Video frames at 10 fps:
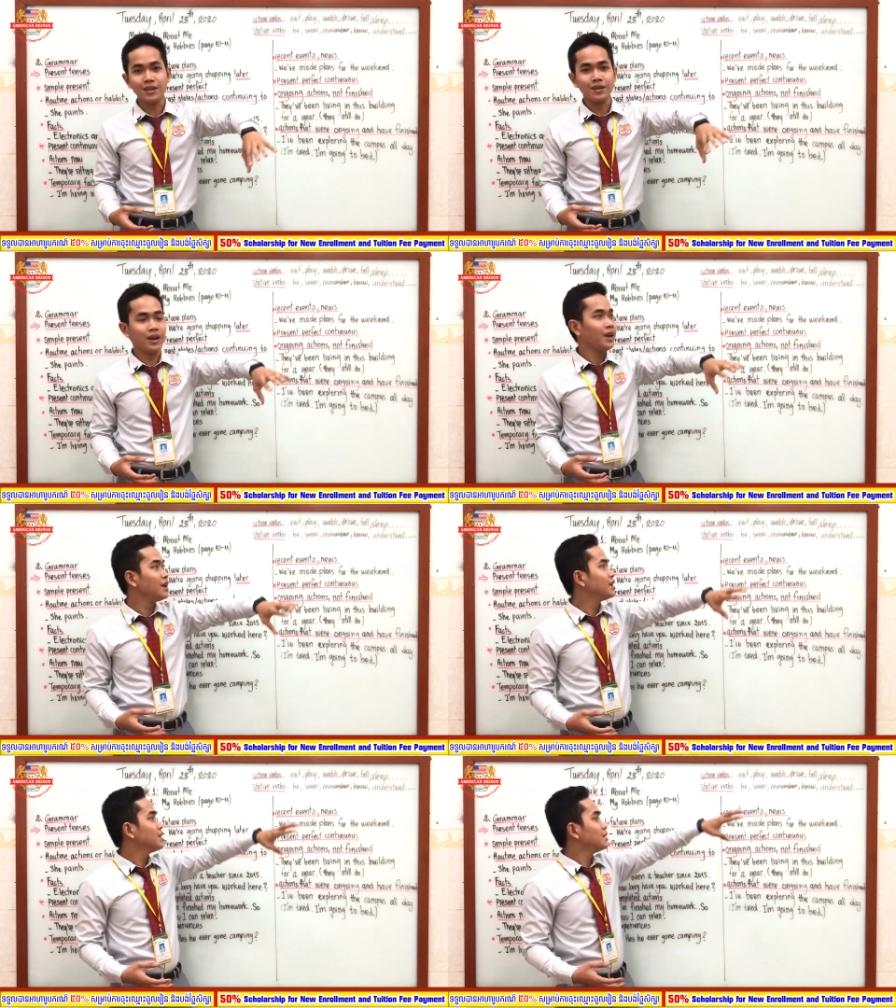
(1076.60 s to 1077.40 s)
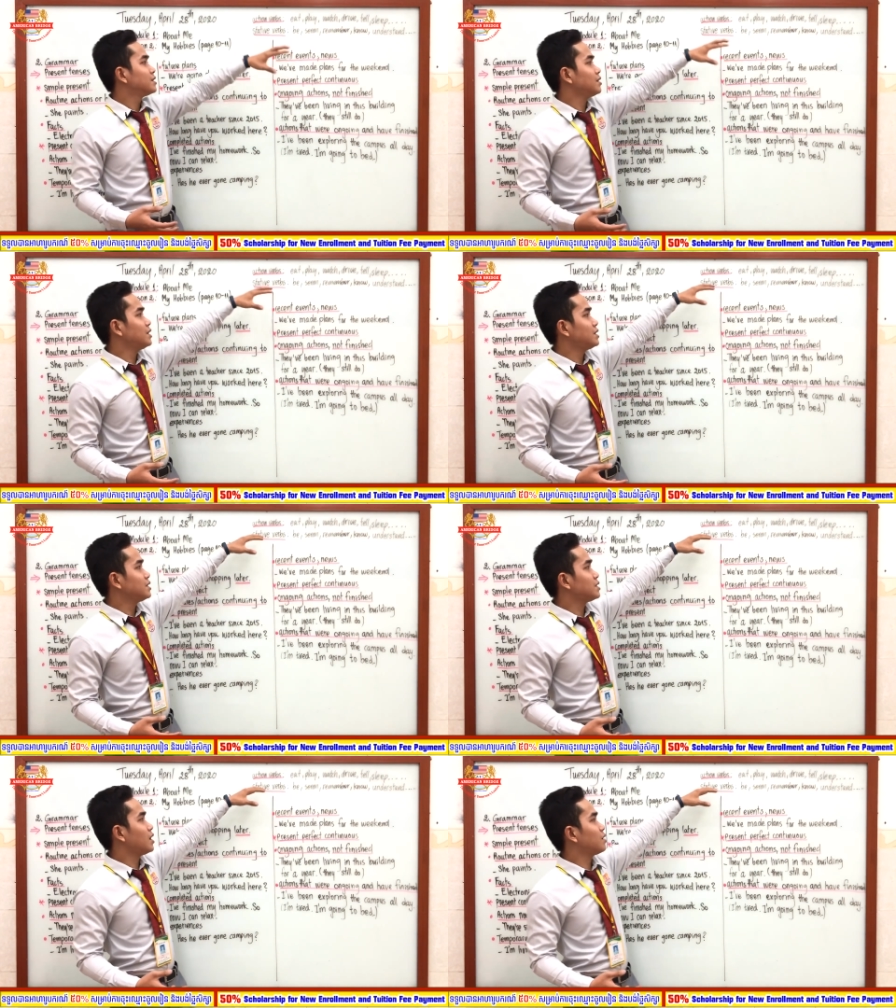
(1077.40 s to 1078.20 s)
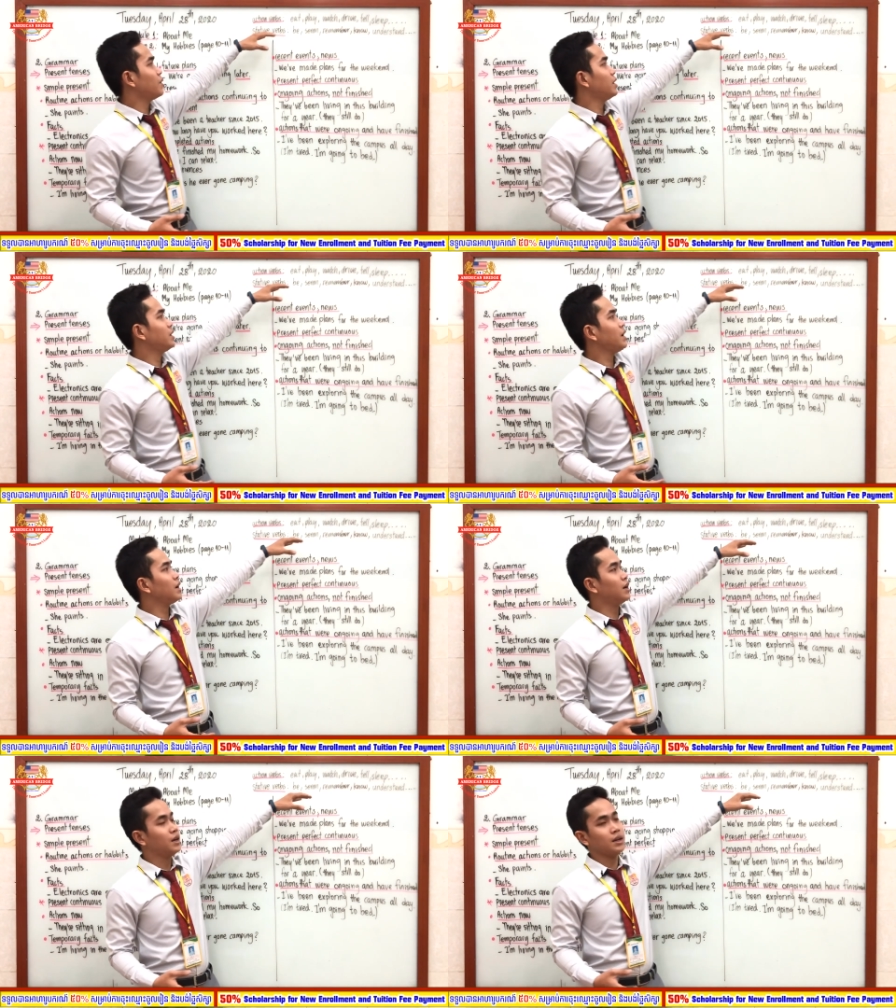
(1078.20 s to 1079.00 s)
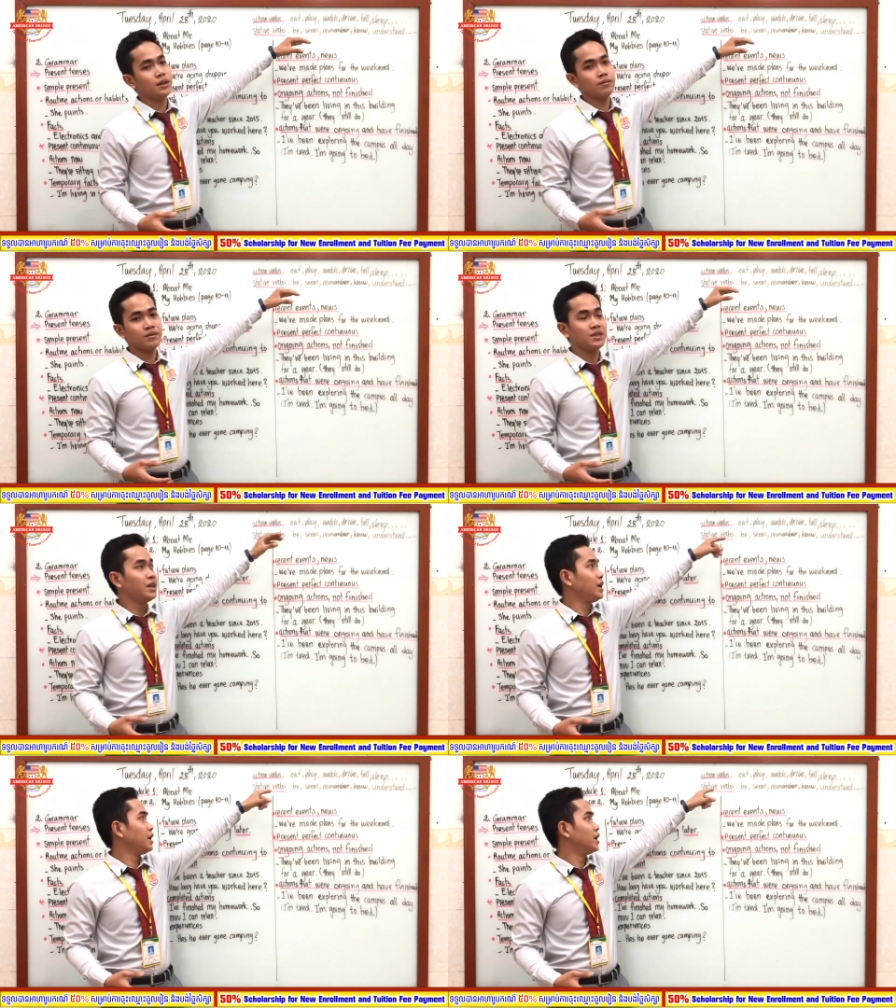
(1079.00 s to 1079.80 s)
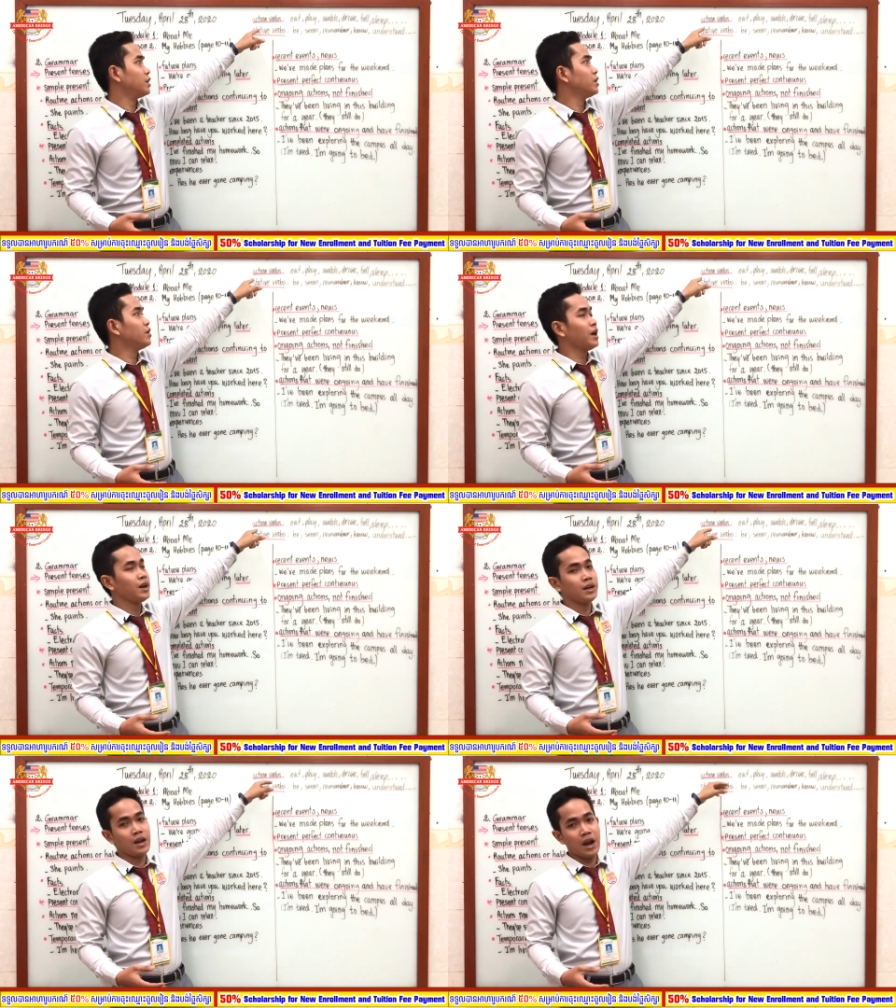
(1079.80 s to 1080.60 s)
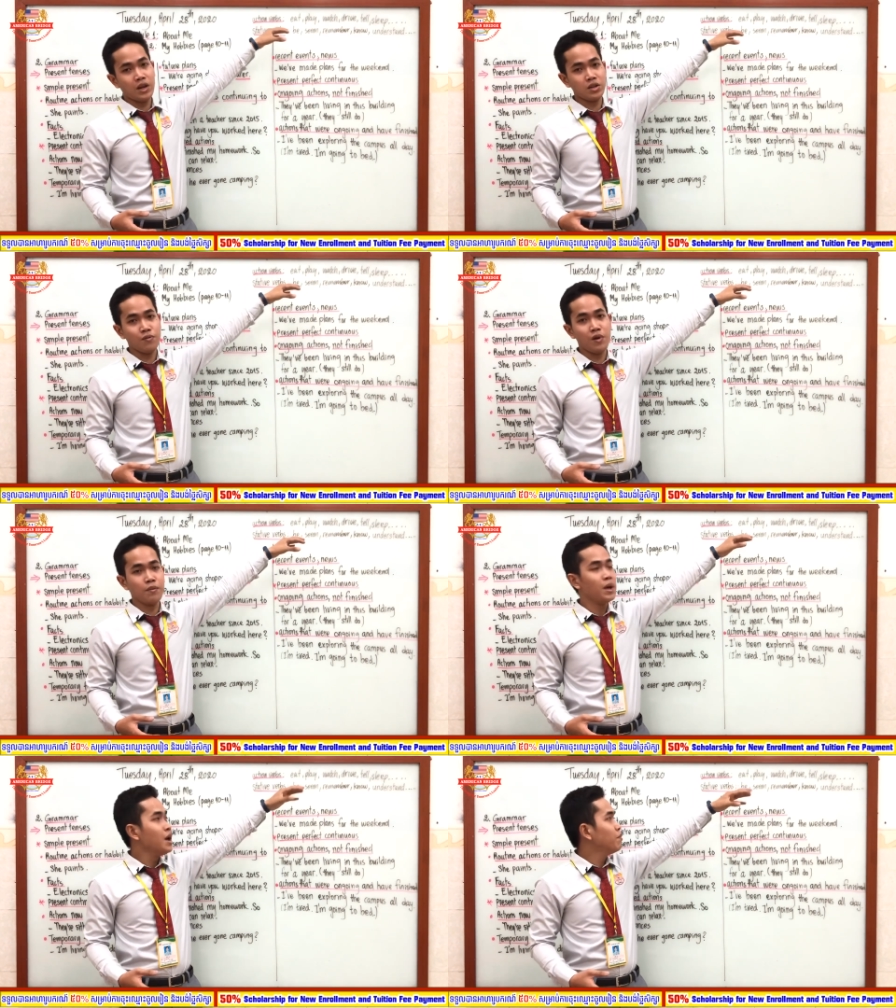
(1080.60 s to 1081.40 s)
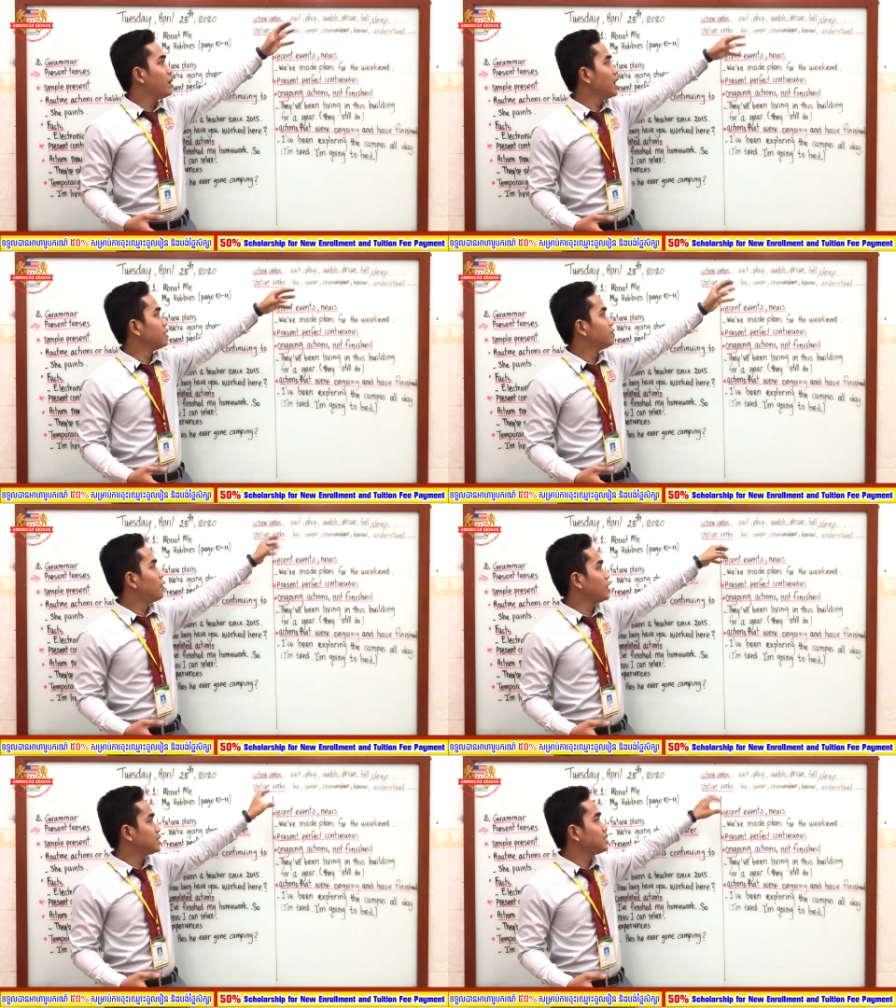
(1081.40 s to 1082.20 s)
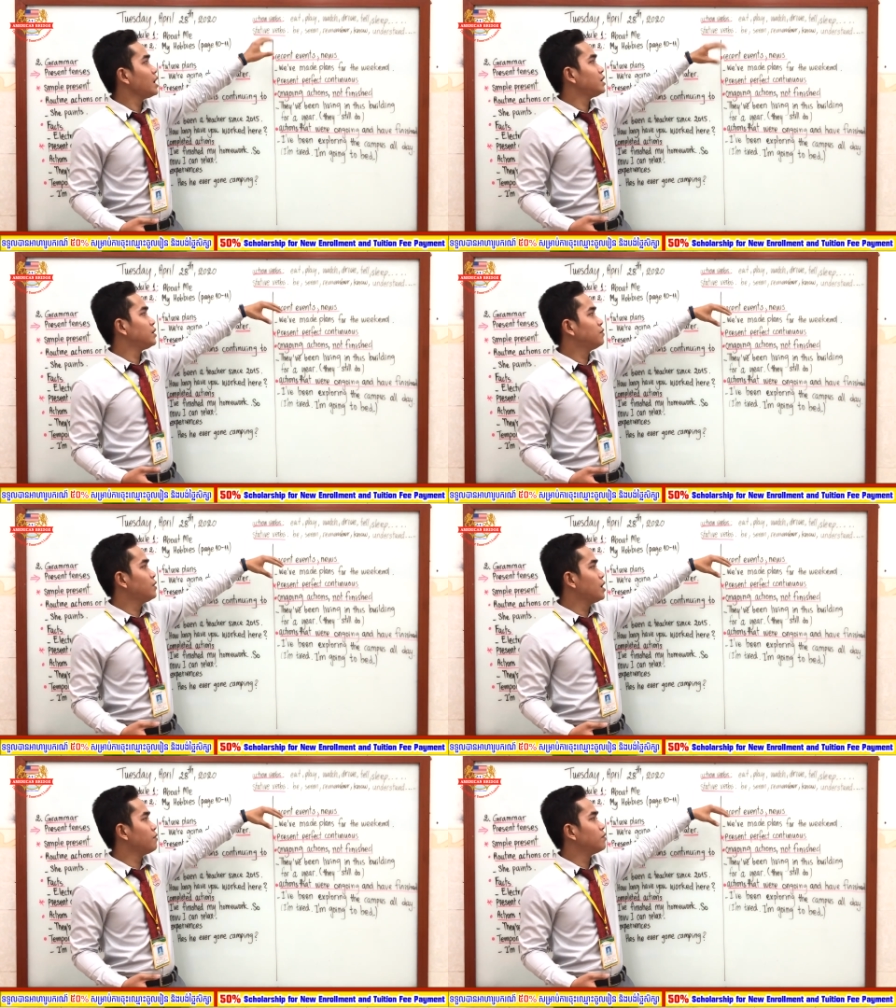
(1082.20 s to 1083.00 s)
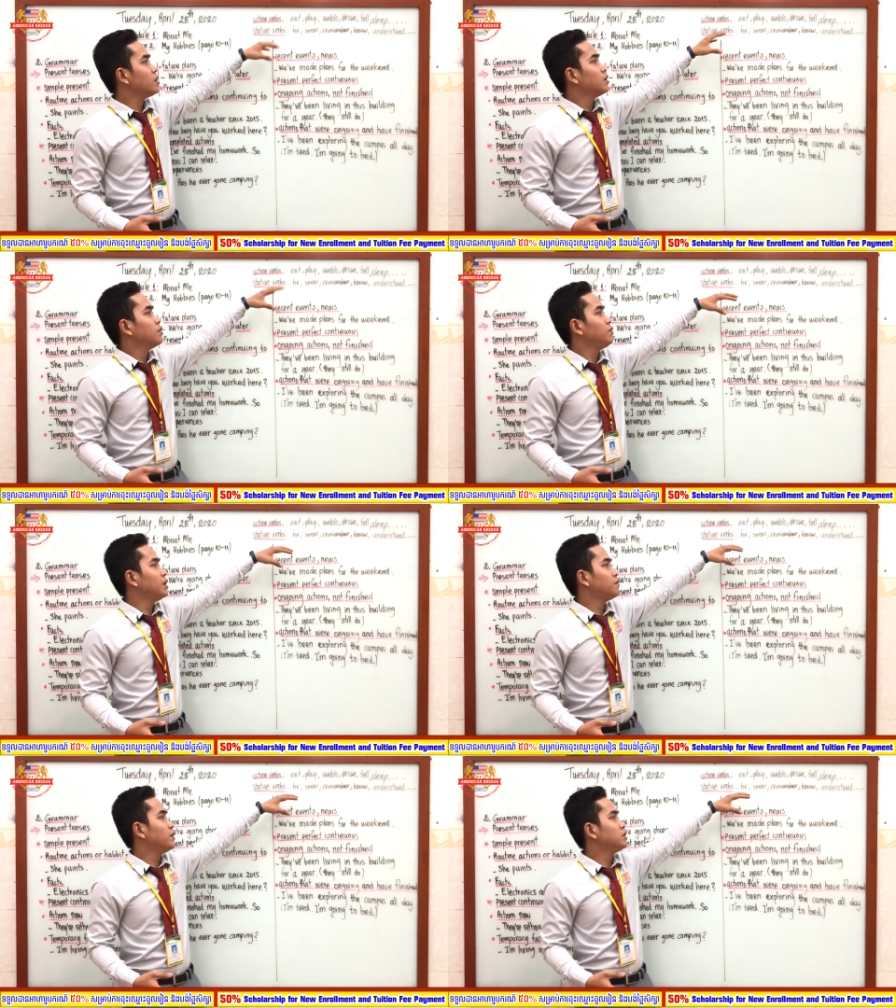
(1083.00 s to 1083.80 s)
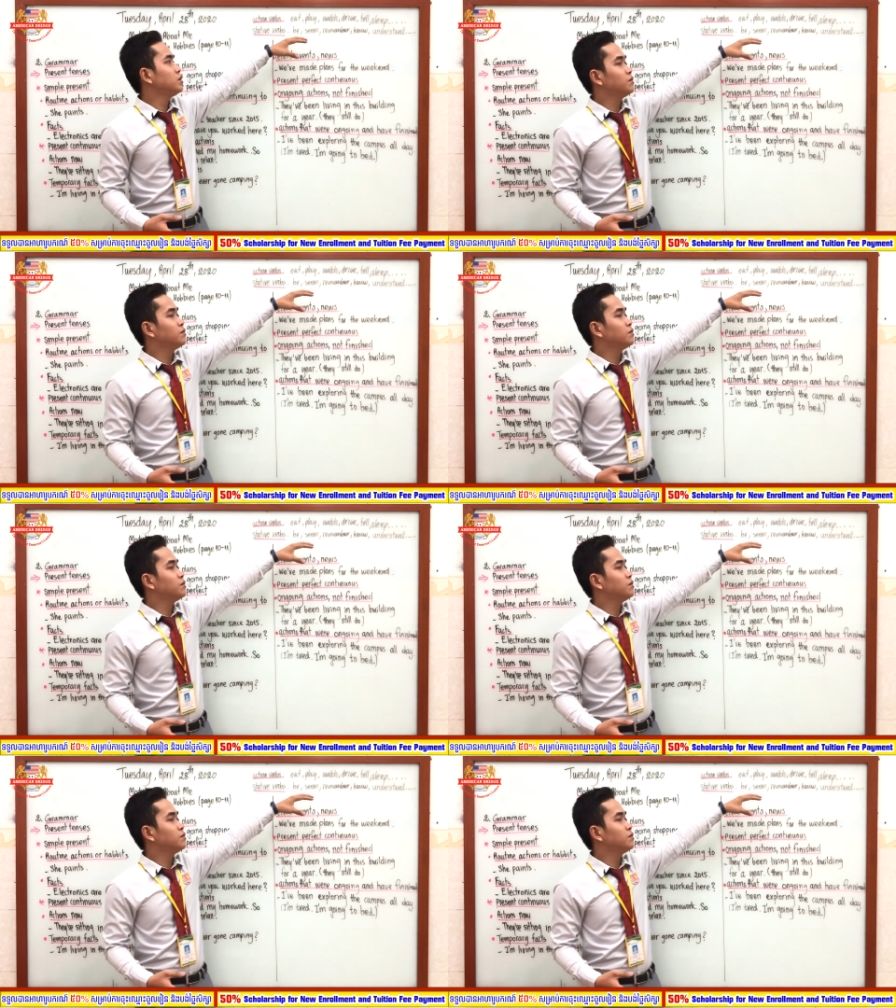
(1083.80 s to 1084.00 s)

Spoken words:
Okay, so this is talk about the you know, like the action verb. But for the stative verb, we refer to the